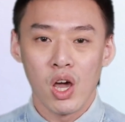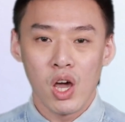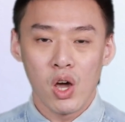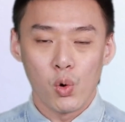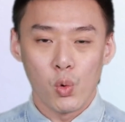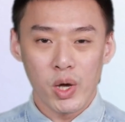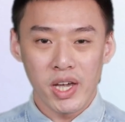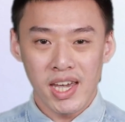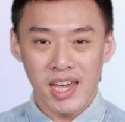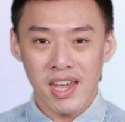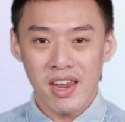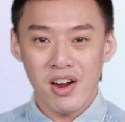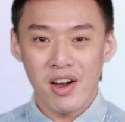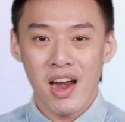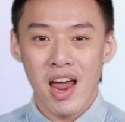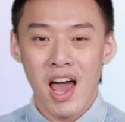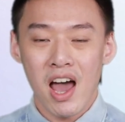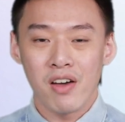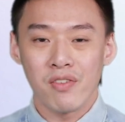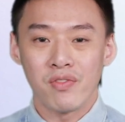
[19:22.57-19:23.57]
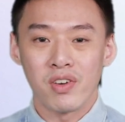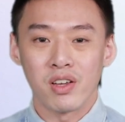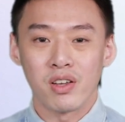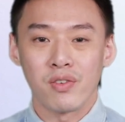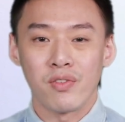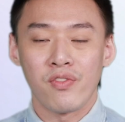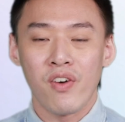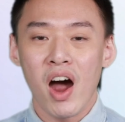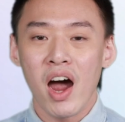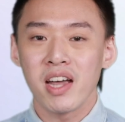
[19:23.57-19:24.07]
we here have
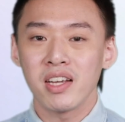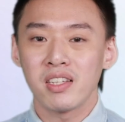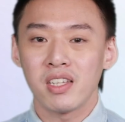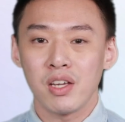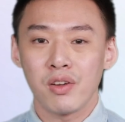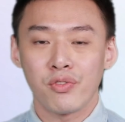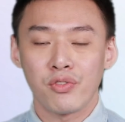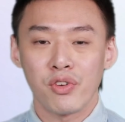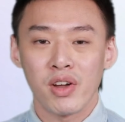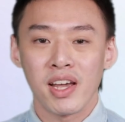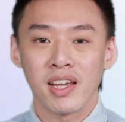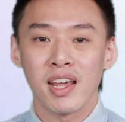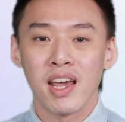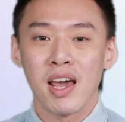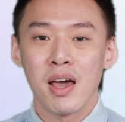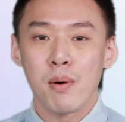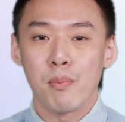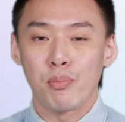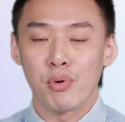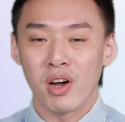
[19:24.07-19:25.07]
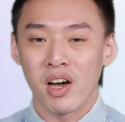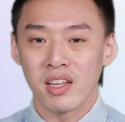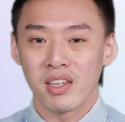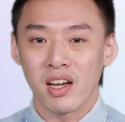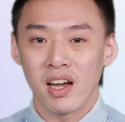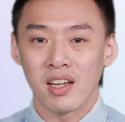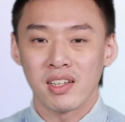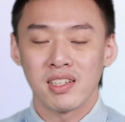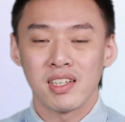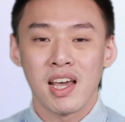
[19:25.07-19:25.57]
5 different
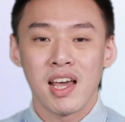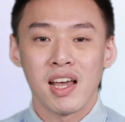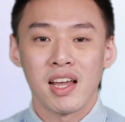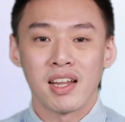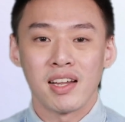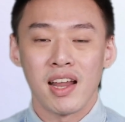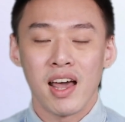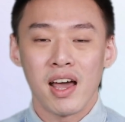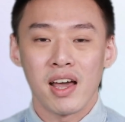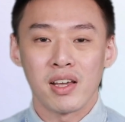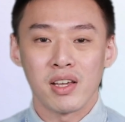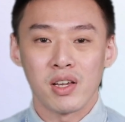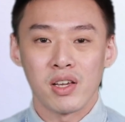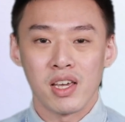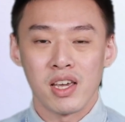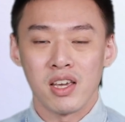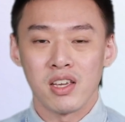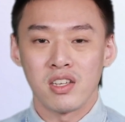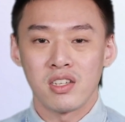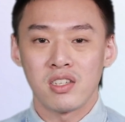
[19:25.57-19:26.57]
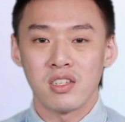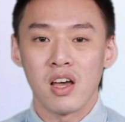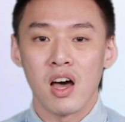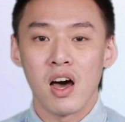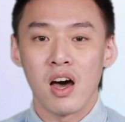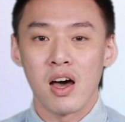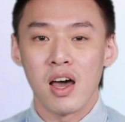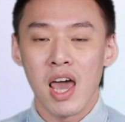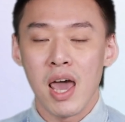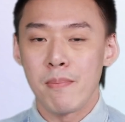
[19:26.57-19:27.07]
products that is
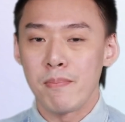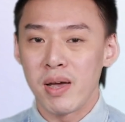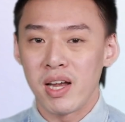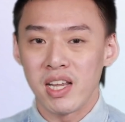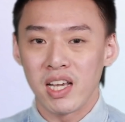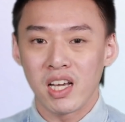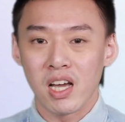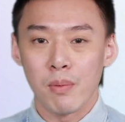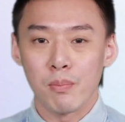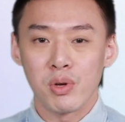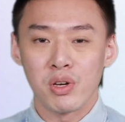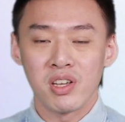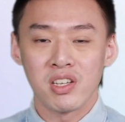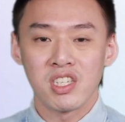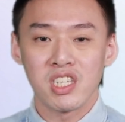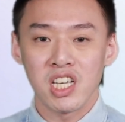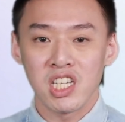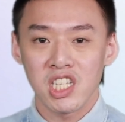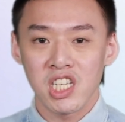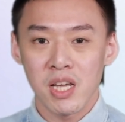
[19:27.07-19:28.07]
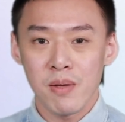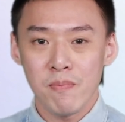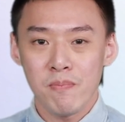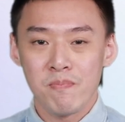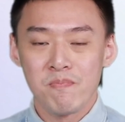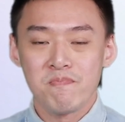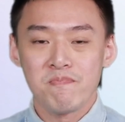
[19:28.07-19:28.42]
embedded computing system.